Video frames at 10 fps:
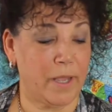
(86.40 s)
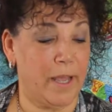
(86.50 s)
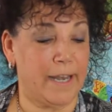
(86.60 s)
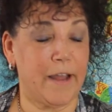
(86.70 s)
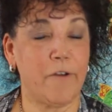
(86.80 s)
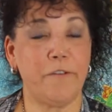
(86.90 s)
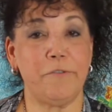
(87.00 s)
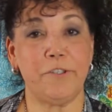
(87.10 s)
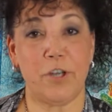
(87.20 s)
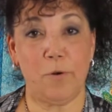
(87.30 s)
Now, if
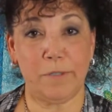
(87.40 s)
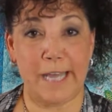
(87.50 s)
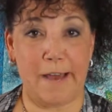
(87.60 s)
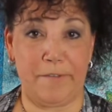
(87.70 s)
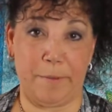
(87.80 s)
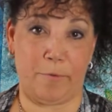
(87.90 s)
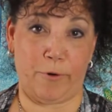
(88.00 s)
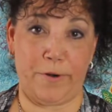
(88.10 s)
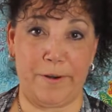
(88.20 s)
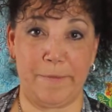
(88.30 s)
you don't have an
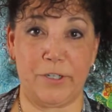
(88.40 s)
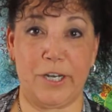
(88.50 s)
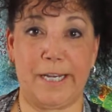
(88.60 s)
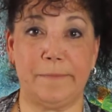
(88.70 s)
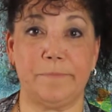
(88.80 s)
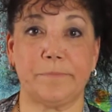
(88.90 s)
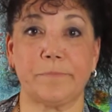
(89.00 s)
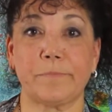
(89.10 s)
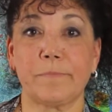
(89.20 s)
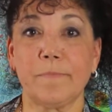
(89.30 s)
embroidery machine,
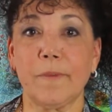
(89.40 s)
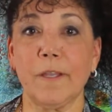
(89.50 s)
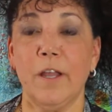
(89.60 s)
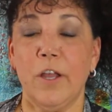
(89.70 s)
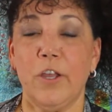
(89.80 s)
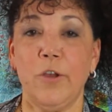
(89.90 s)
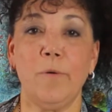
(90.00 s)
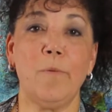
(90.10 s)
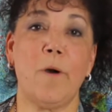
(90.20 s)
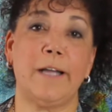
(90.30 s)
you
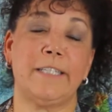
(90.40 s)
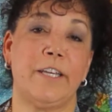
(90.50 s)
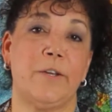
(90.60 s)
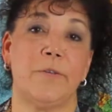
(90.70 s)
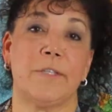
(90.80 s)
will want to use